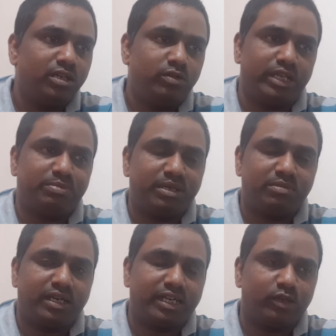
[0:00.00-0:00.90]
To expand
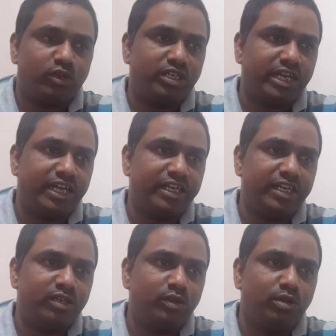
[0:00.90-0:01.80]
market. Toyota entered
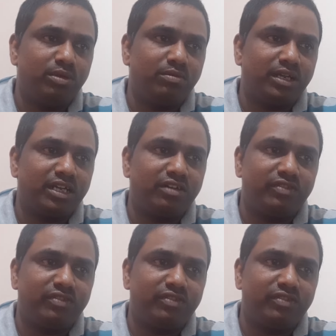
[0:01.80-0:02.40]
into global market